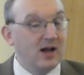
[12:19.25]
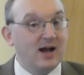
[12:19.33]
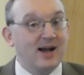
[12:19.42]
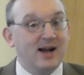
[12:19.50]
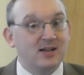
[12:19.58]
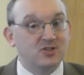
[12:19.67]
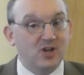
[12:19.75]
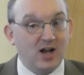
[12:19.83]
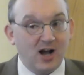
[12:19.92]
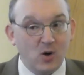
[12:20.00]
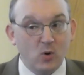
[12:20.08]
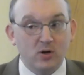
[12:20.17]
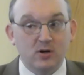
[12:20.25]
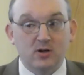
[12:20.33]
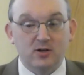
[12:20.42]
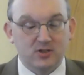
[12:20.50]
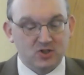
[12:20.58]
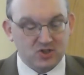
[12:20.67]
as
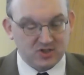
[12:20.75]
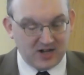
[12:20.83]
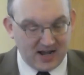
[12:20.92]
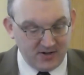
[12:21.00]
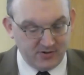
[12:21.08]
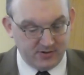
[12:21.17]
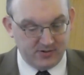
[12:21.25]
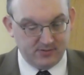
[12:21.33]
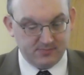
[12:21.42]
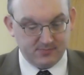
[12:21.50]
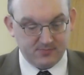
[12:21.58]
our standard.